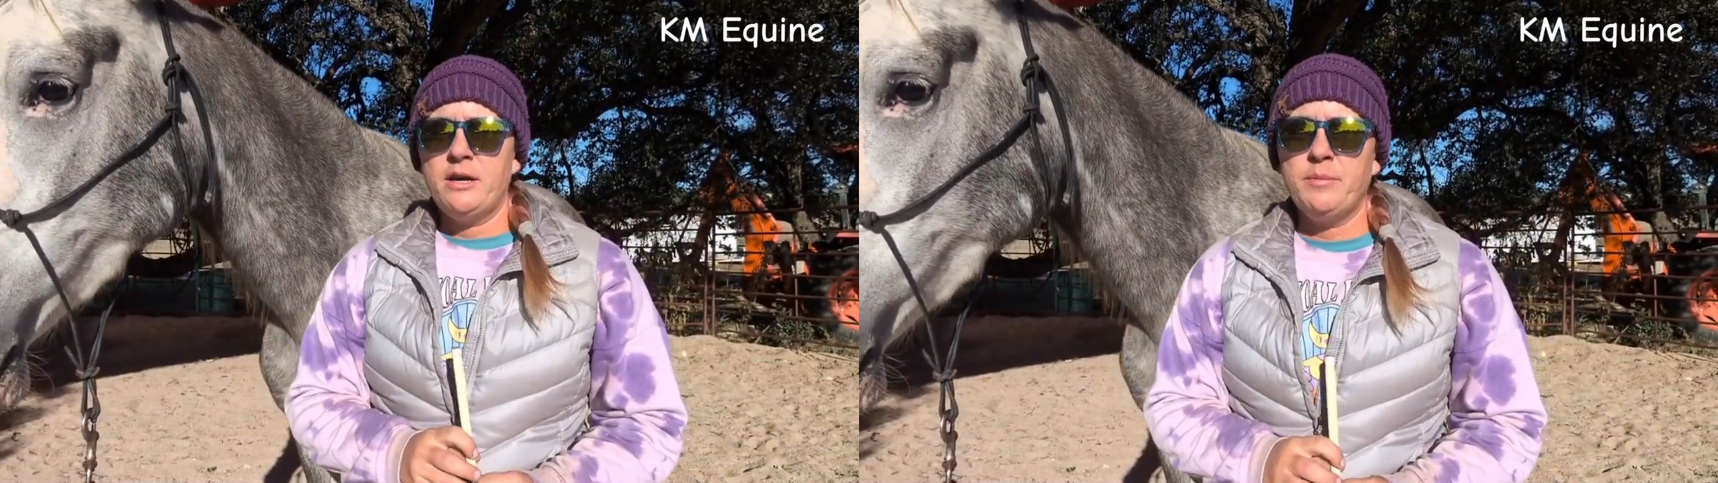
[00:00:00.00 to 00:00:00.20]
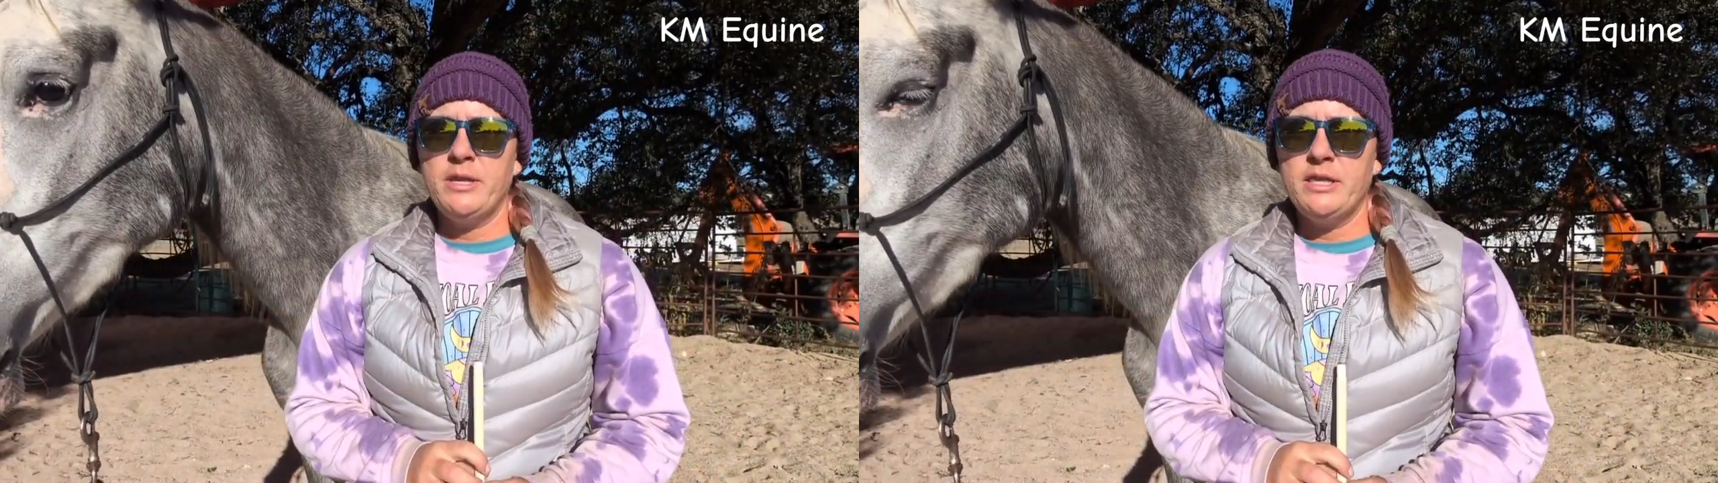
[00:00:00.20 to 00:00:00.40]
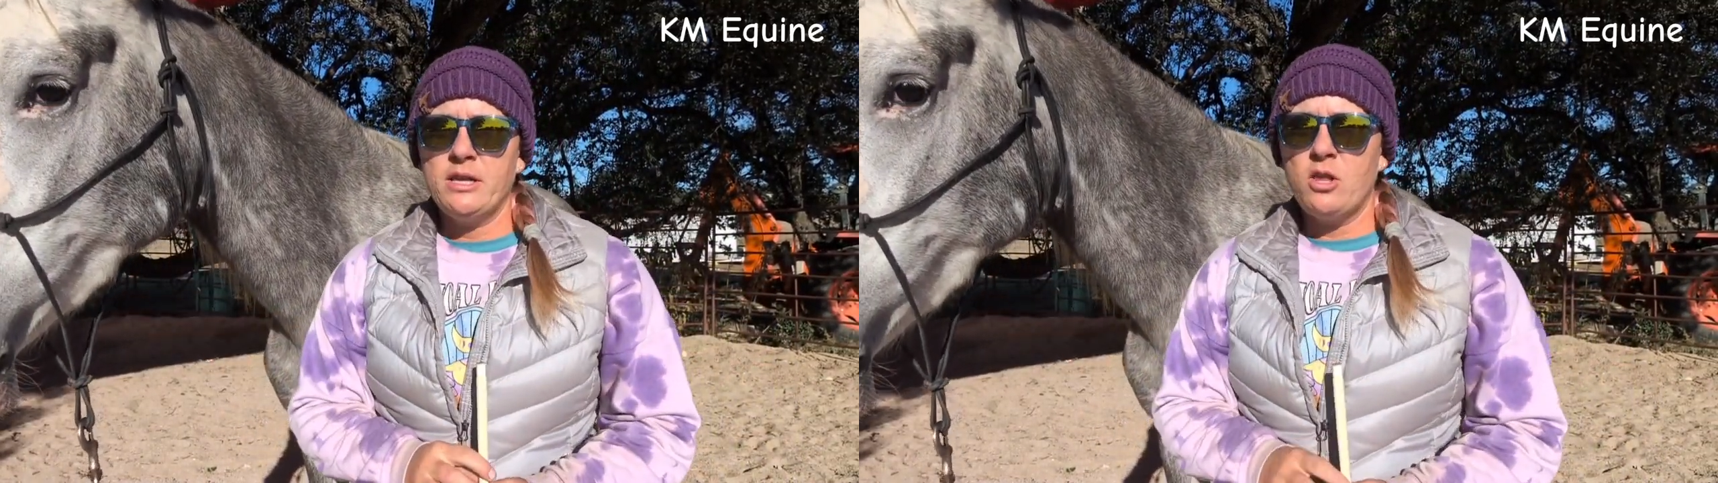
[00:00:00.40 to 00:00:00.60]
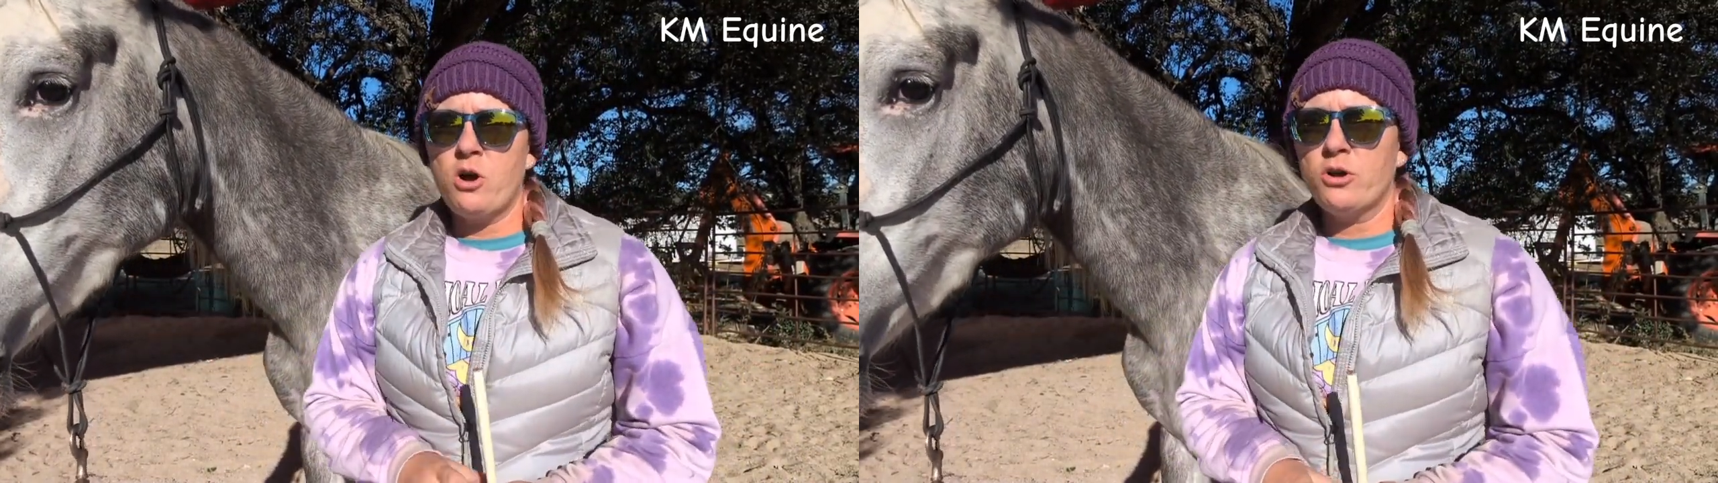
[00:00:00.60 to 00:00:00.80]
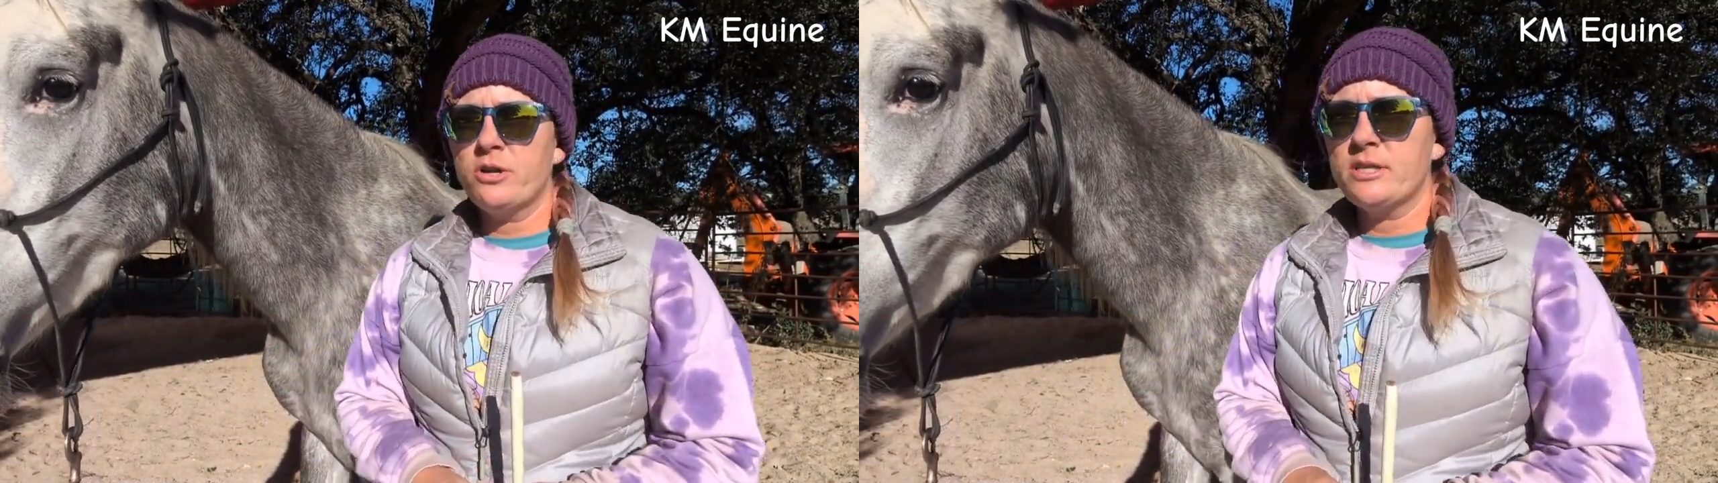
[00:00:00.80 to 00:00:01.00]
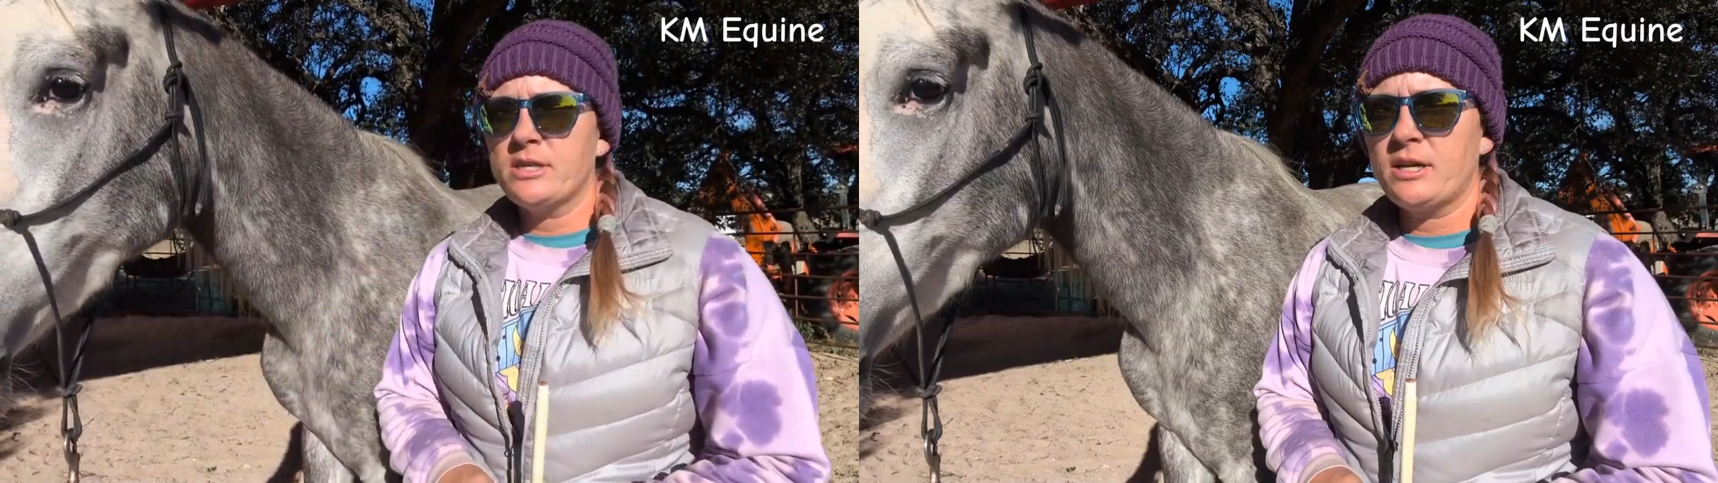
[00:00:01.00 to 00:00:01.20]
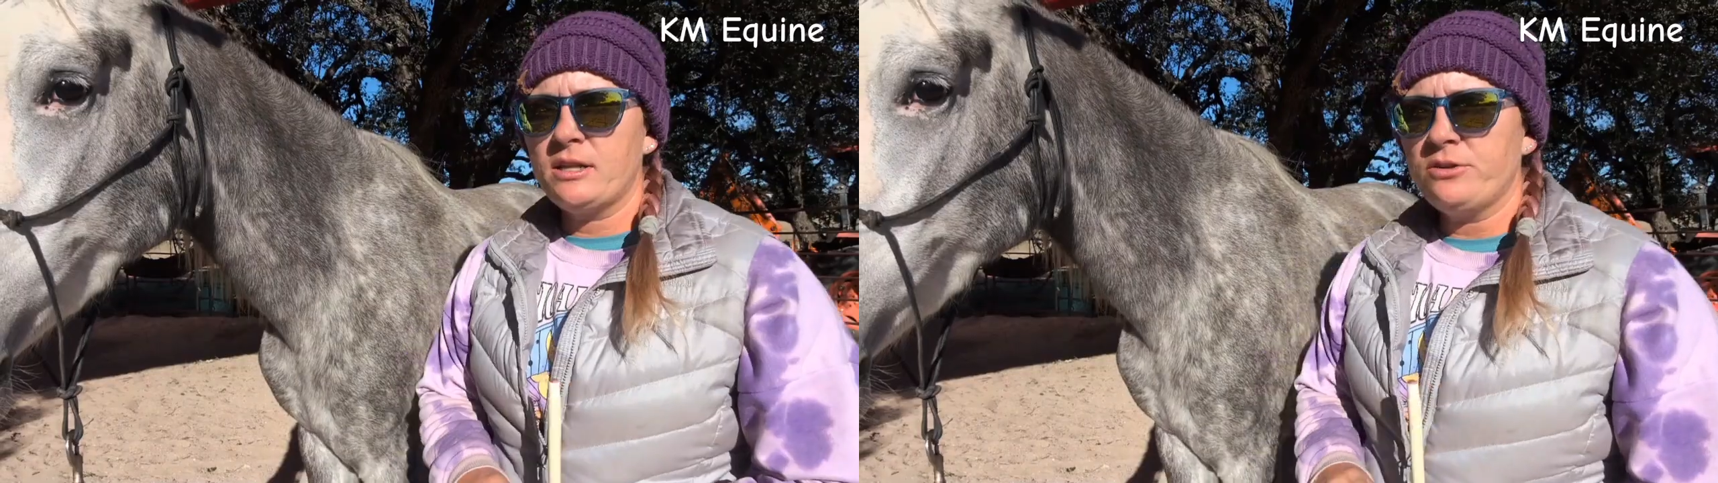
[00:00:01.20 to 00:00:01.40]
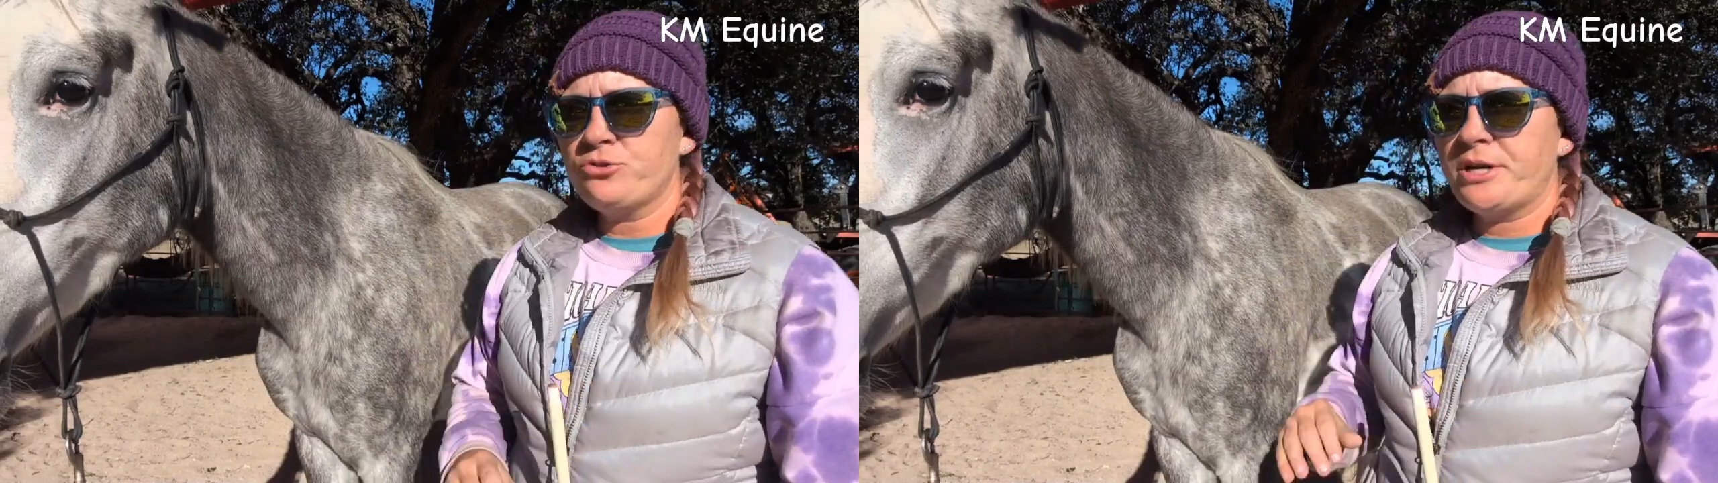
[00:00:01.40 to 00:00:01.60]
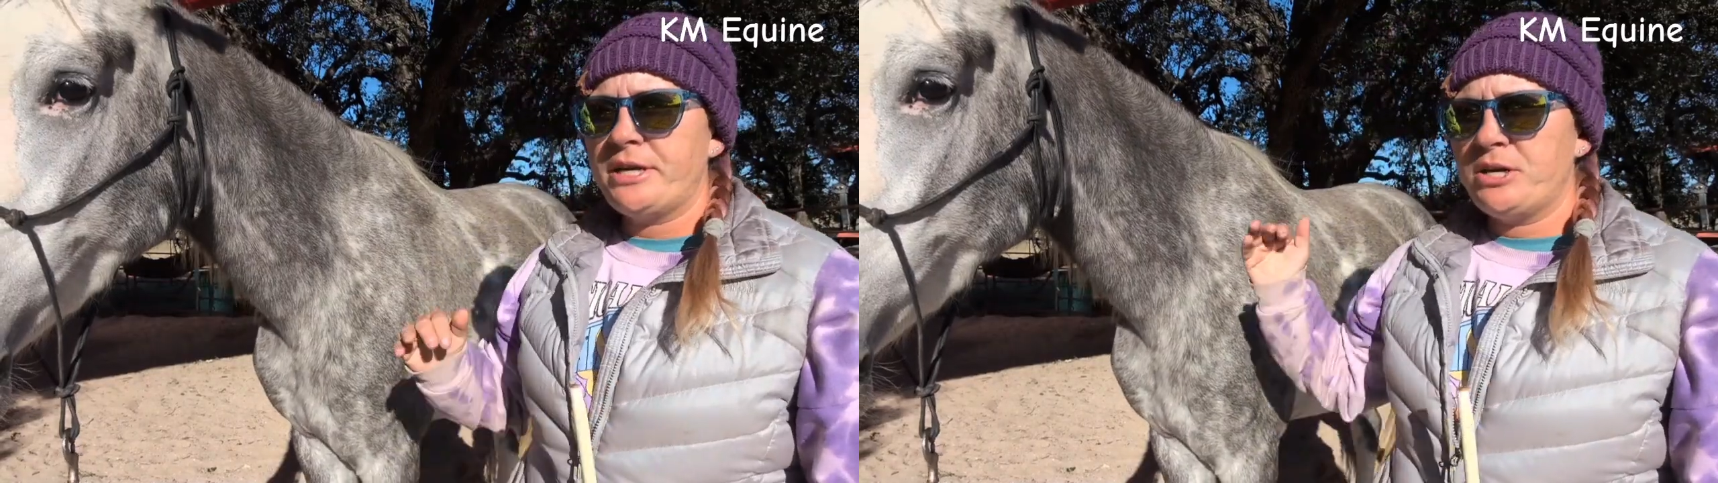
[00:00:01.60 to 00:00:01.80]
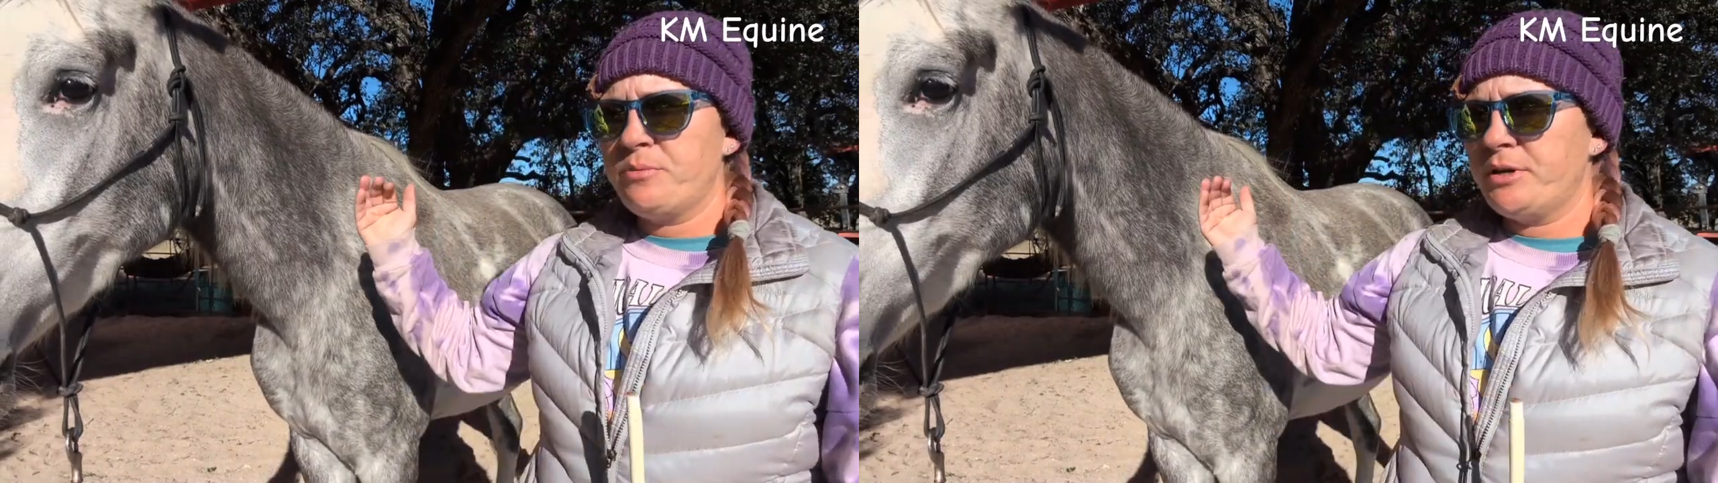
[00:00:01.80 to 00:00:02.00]
Anything longer, it's going to get a little
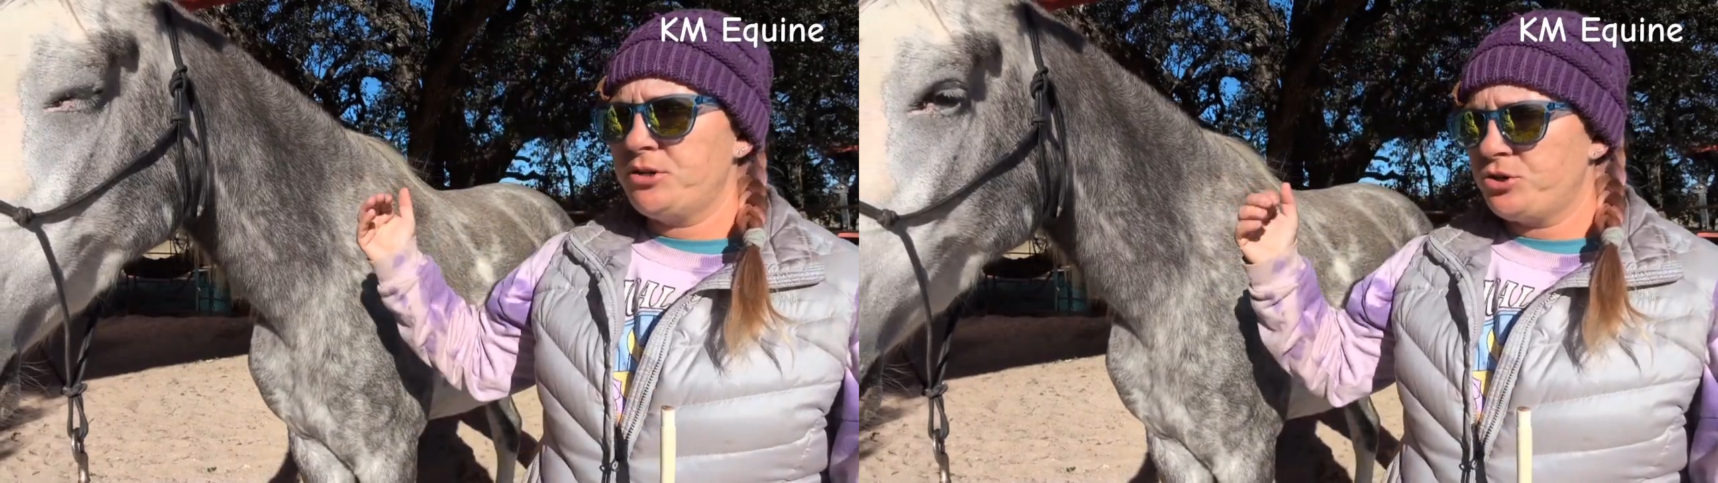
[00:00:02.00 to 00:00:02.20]
trickier because